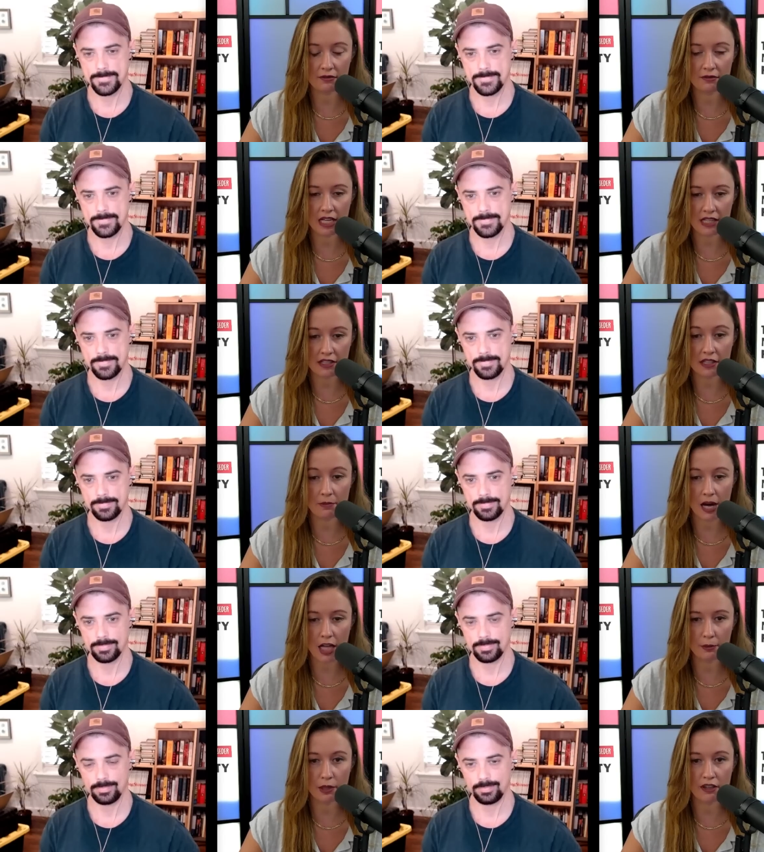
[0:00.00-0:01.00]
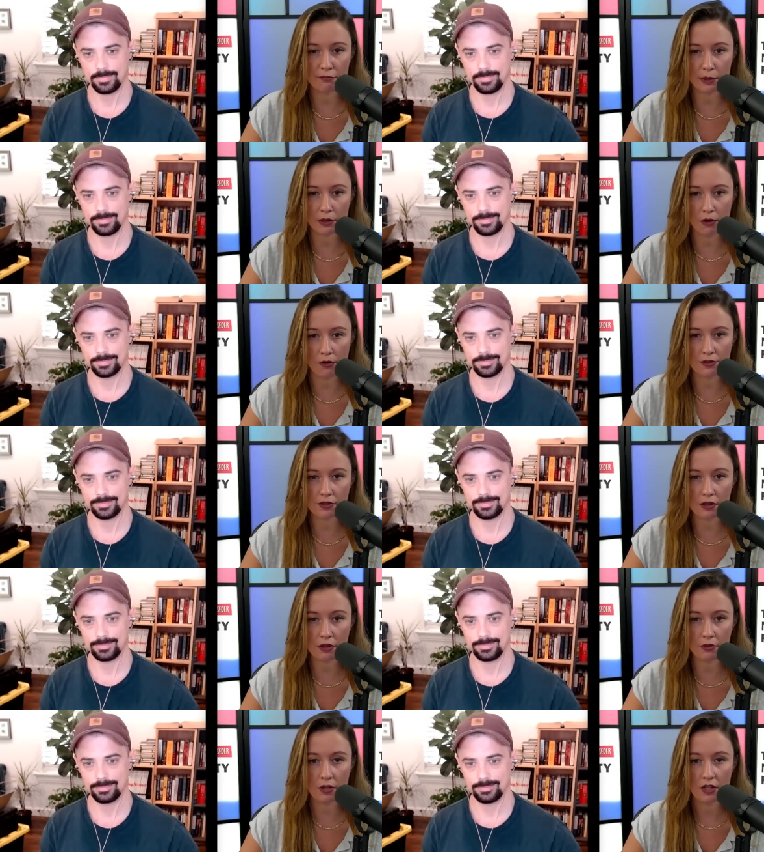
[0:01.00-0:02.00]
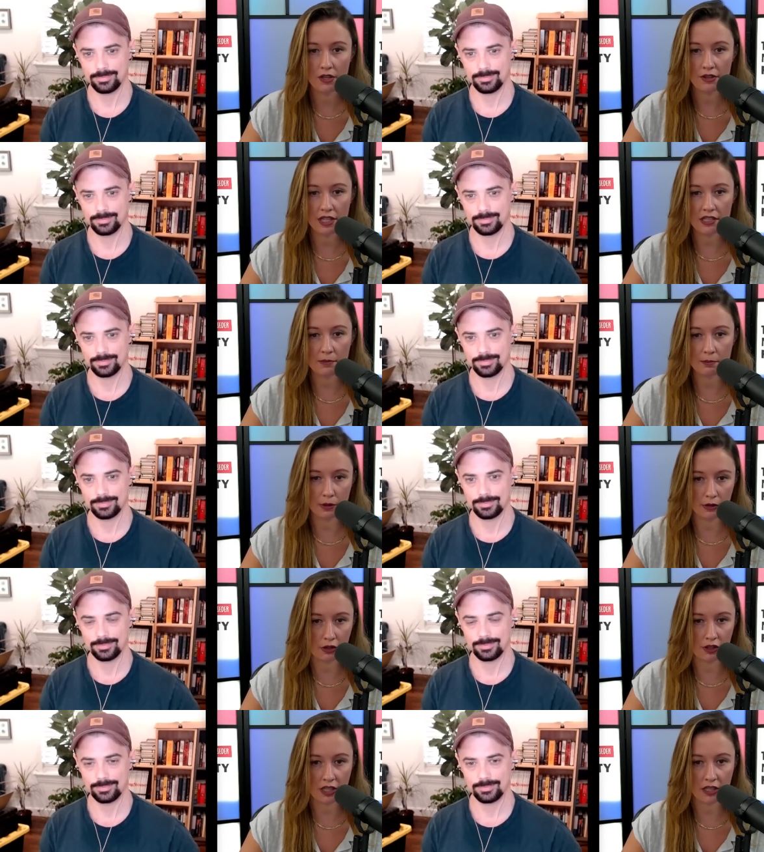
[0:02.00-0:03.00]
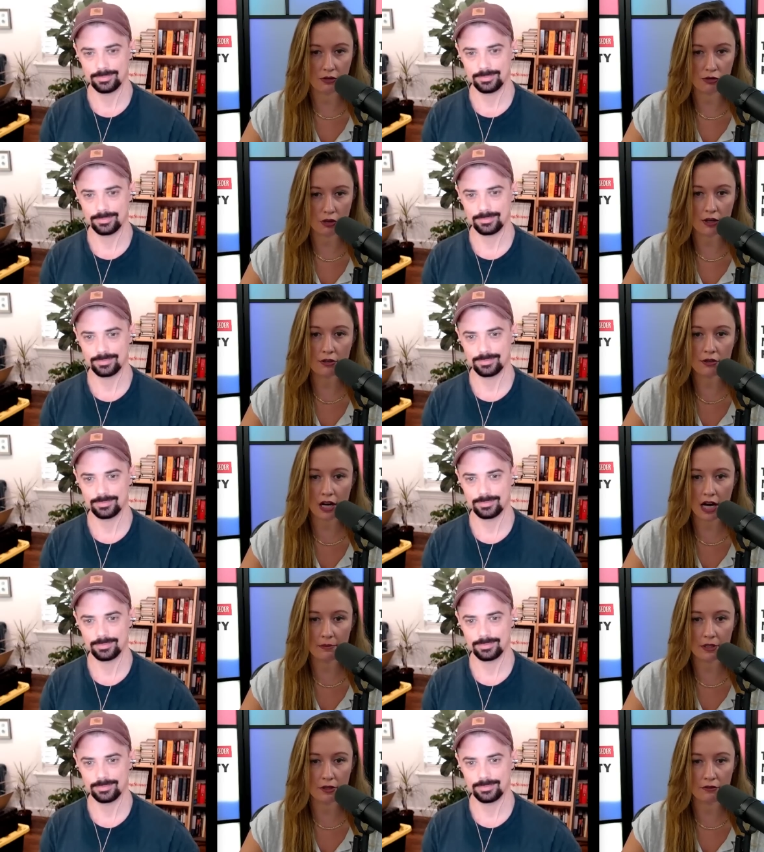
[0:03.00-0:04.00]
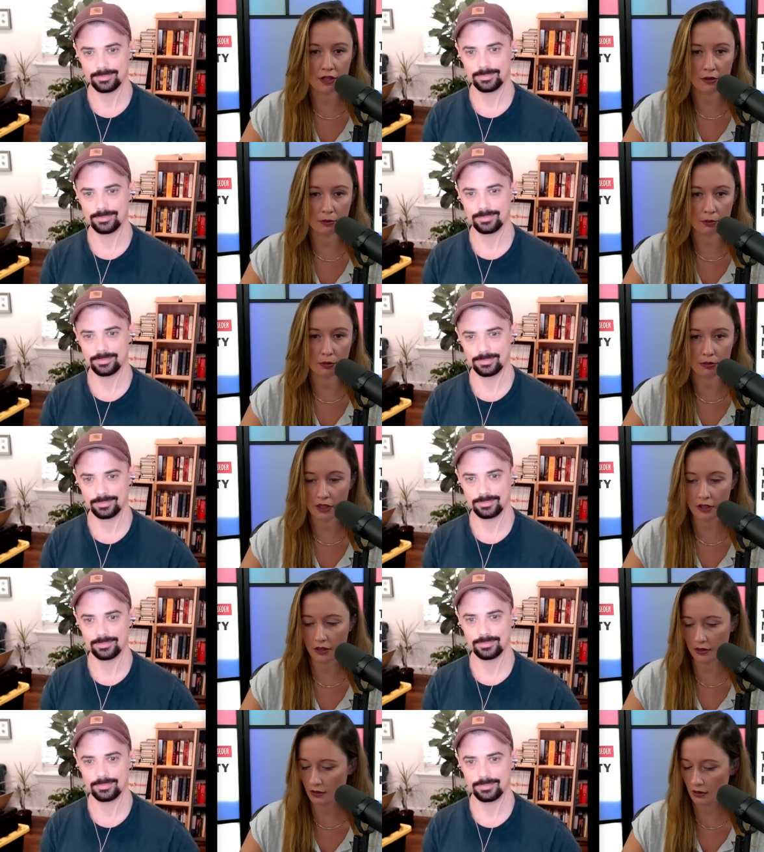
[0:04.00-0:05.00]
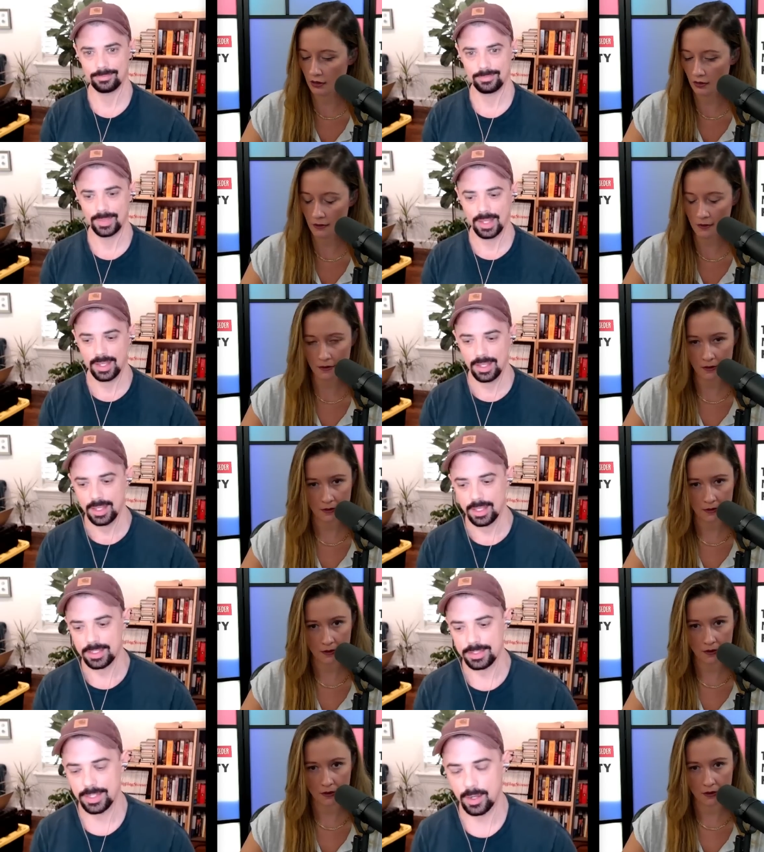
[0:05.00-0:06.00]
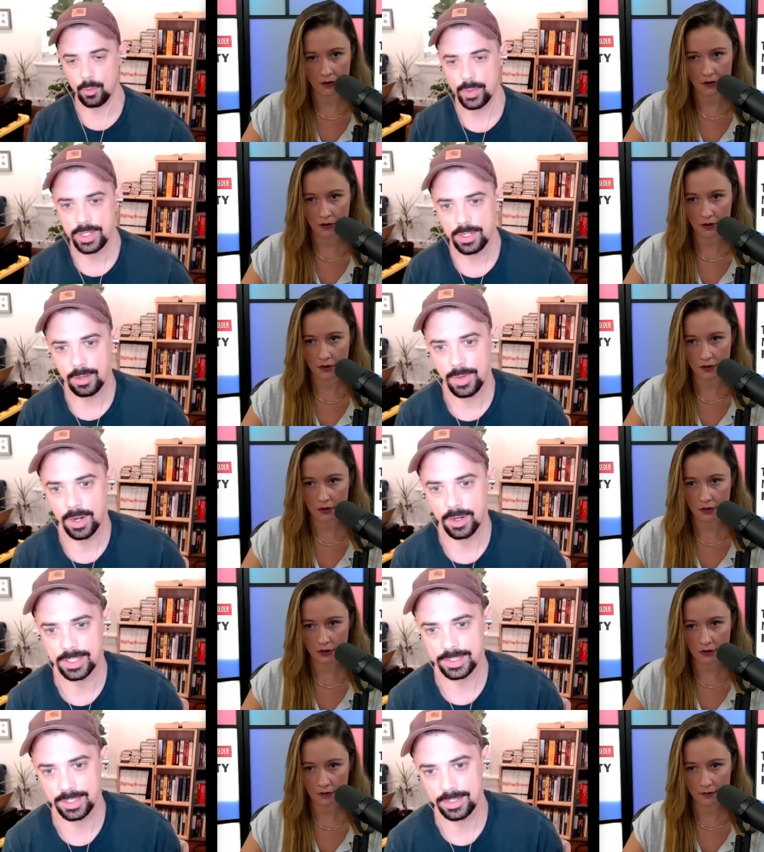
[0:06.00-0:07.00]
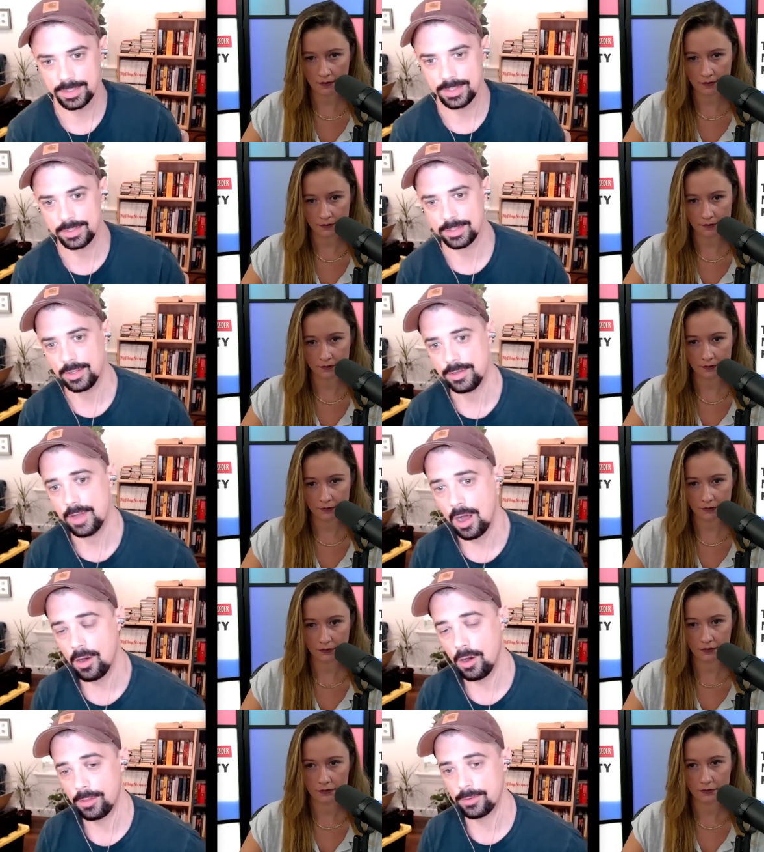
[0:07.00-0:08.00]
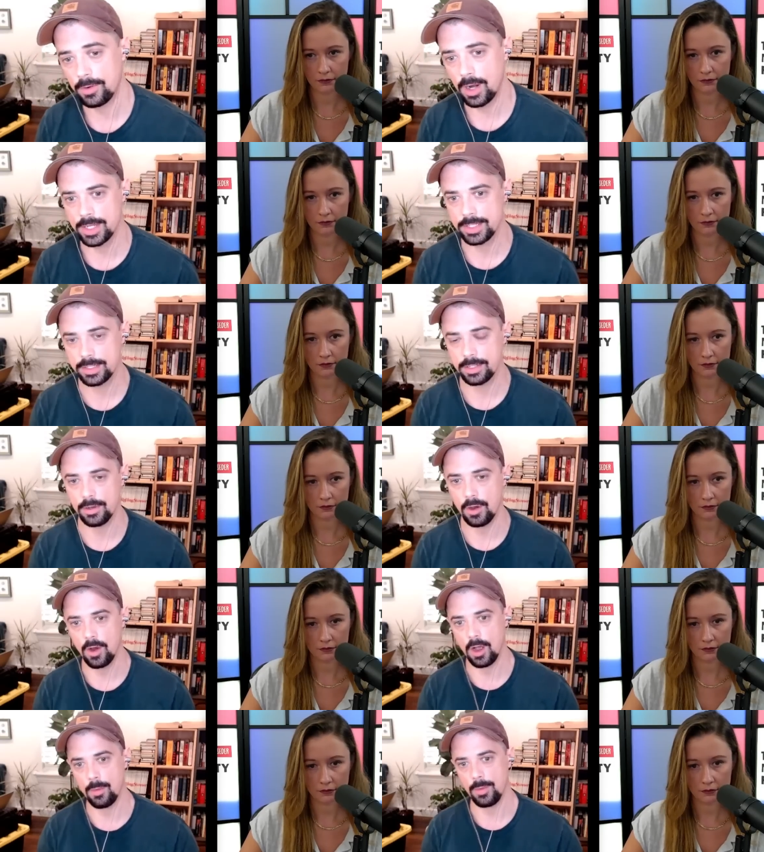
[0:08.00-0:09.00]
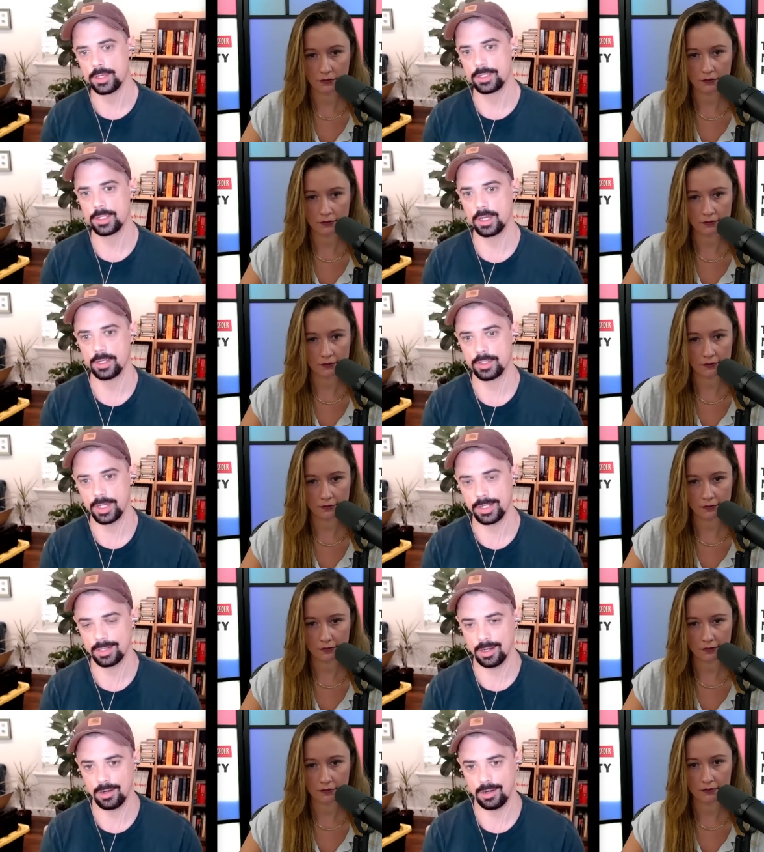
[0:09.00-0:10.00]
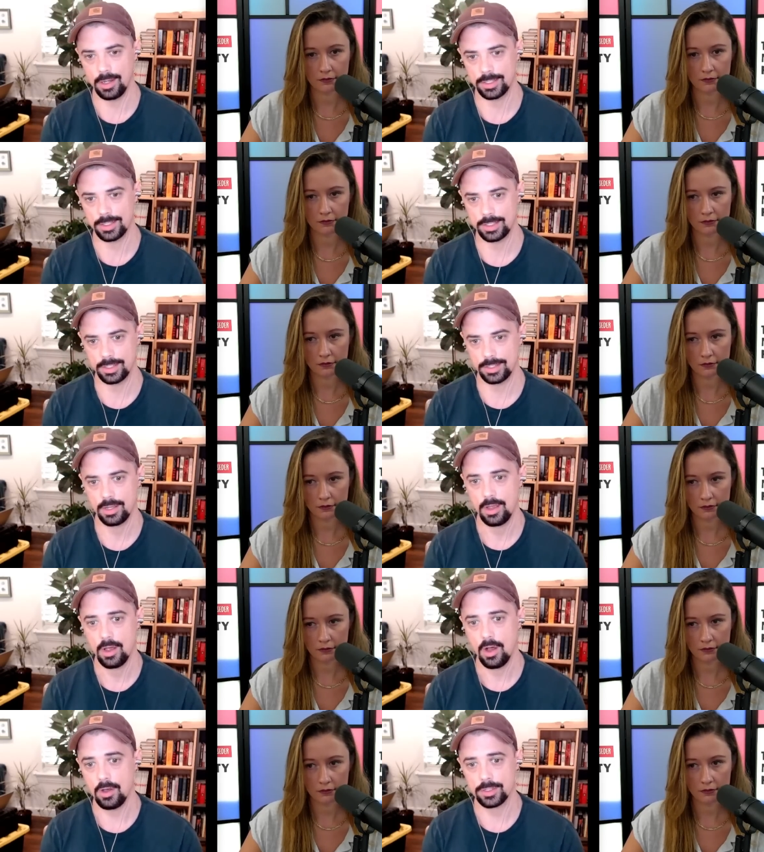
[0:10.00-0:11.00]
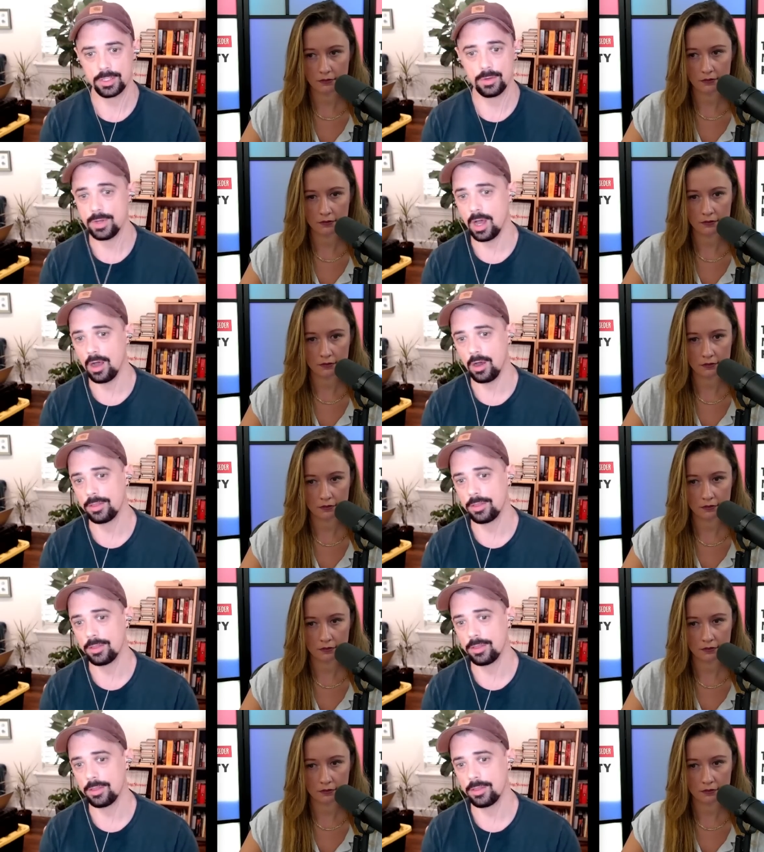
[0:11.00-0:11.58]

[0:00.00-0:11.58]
Speaker 1: get to the bottom of, but also this burgeoning drug crime that you've done reporting on.
Speaker 2: Yeah, we American citizens not authorized to know how much JSOC cost us, also not